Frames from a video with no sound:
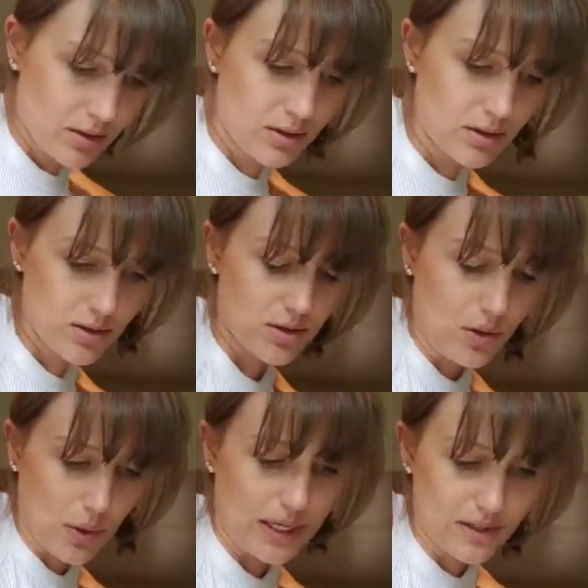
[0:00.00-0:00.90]
It's
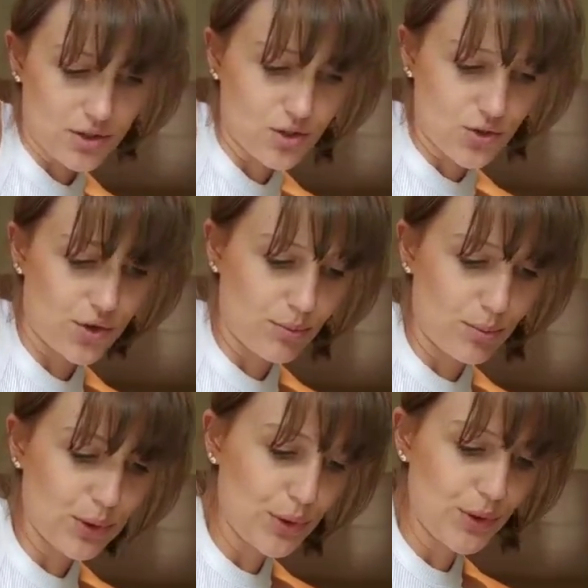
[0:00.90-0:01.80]
quite a strong
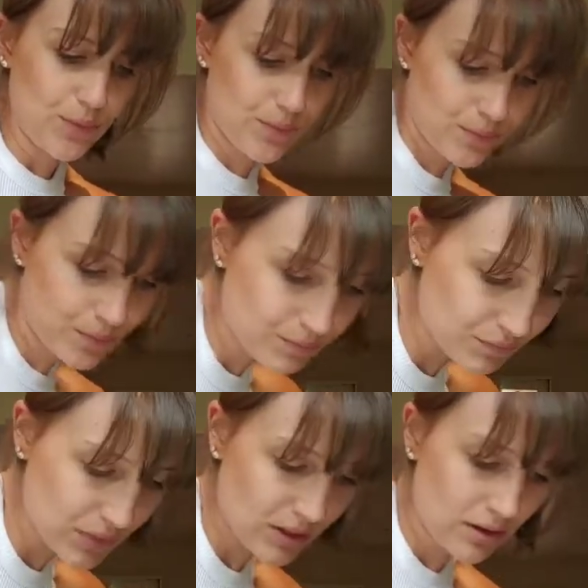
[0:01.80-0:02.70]
blue.
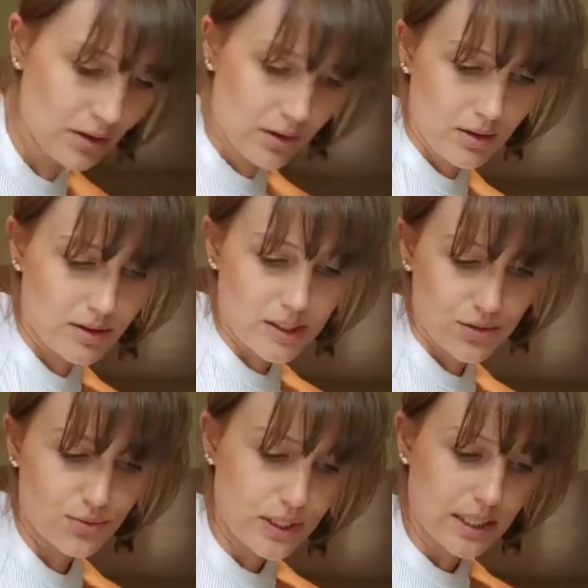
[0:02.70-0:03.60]

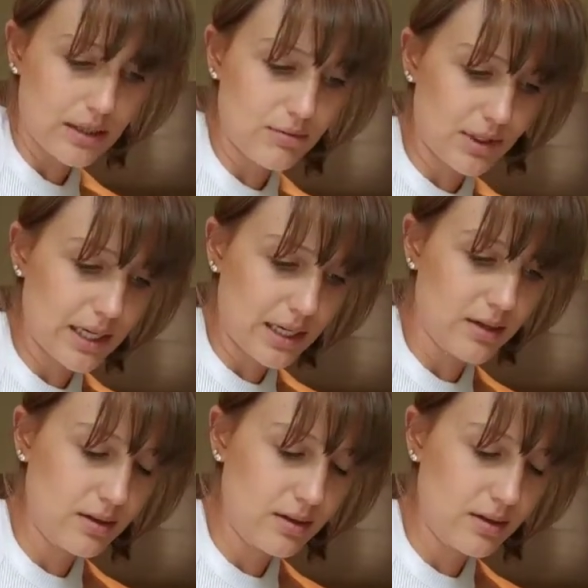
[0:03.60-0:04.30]
It's really lovely.